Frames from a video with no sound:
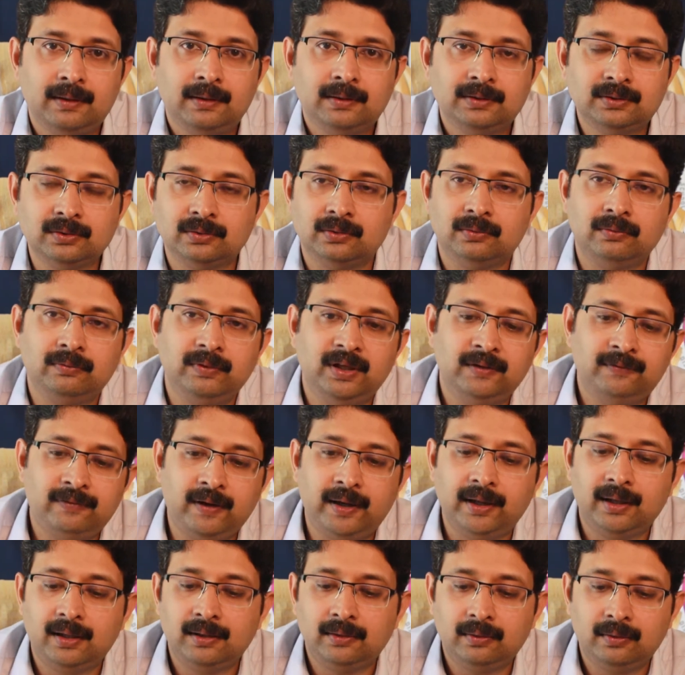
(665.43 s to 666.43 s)
So we
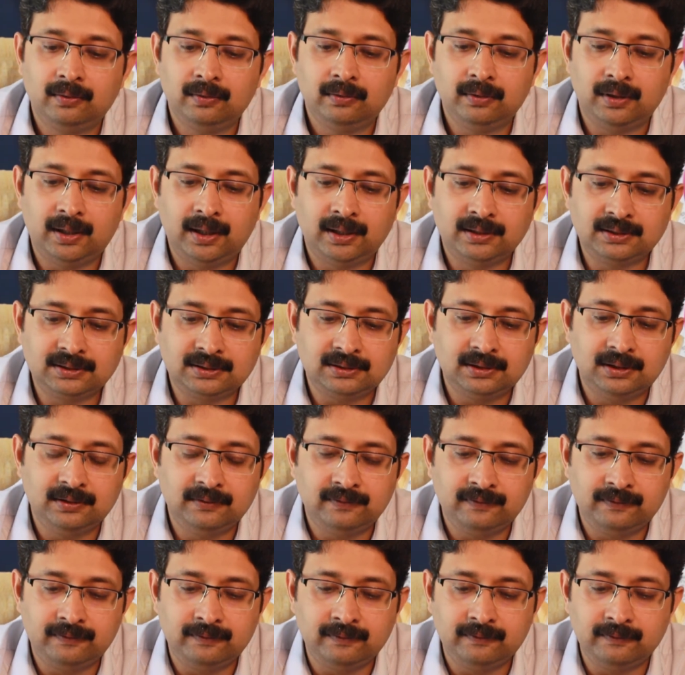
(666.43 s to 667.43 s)
find, as
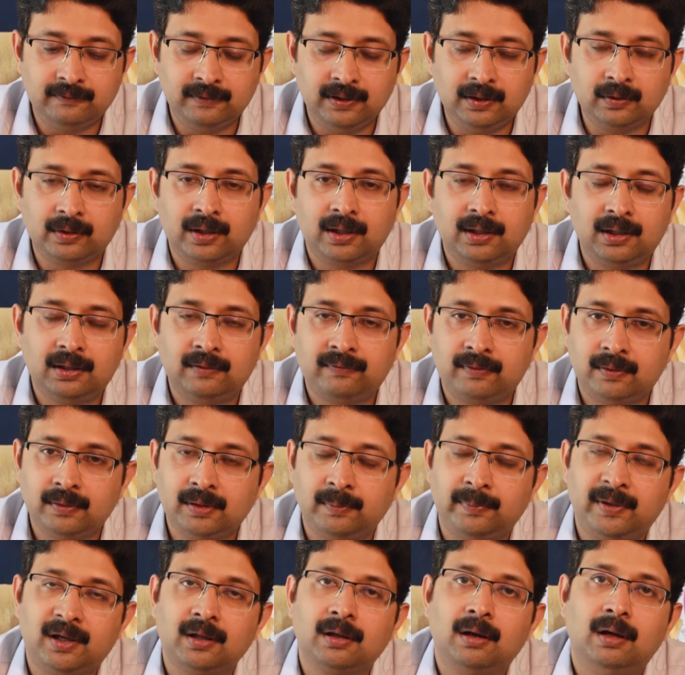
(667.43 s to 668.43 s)
if we look at it from
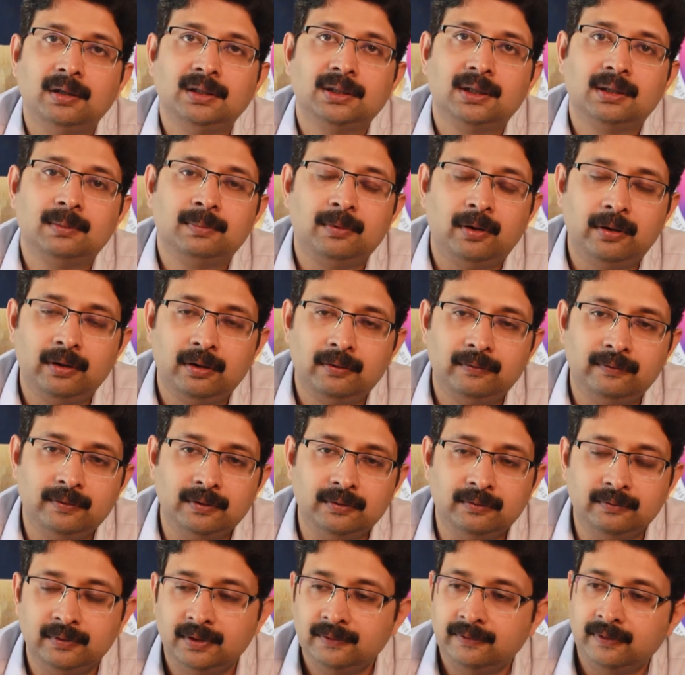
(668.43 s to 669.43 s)
the pedagogical point of
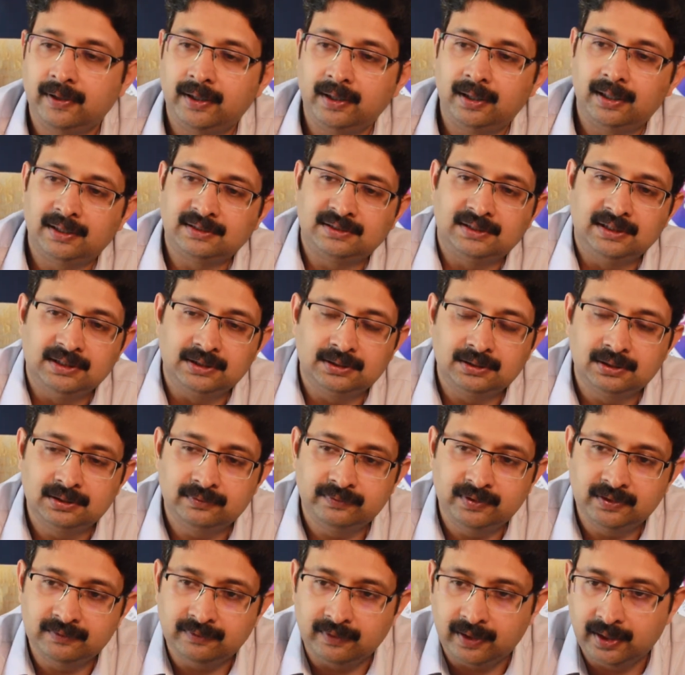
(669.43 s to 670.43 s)
view, we find as teachers,
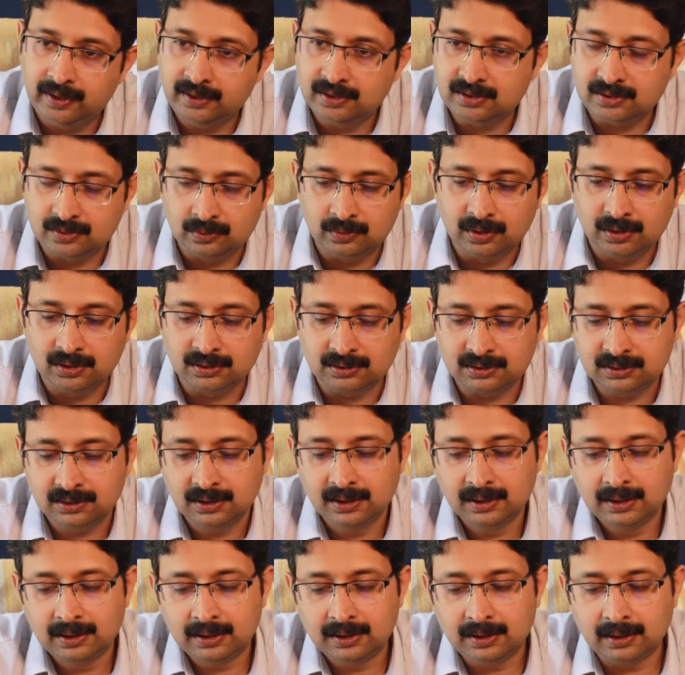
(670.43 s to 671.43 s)
we find students
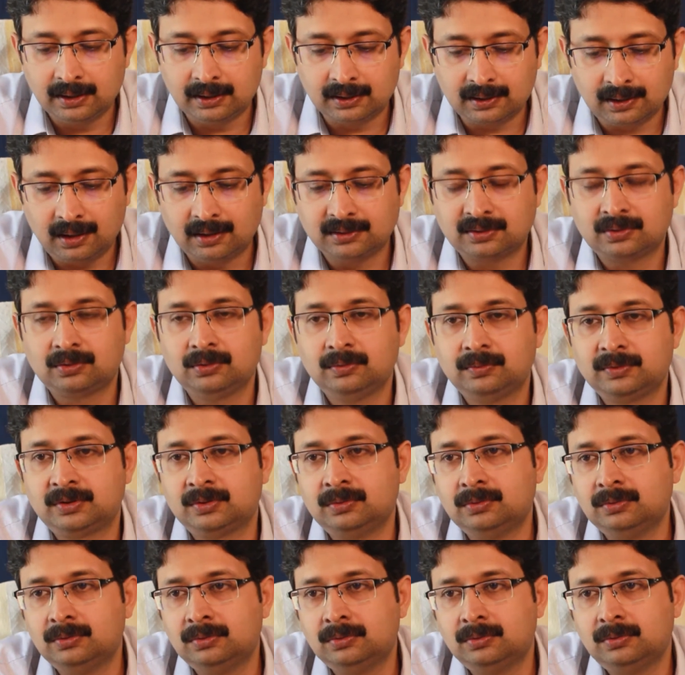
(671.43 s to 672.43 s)
in classrooms
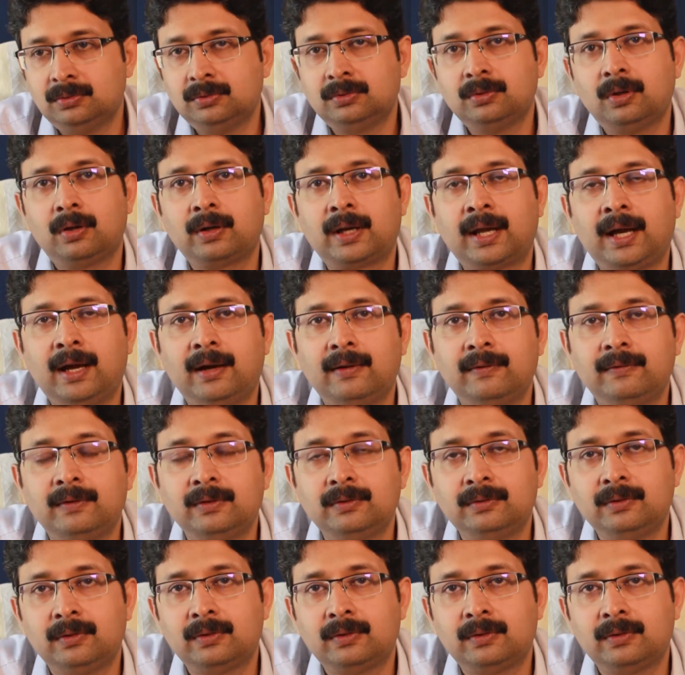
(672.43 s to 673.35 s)
who do not have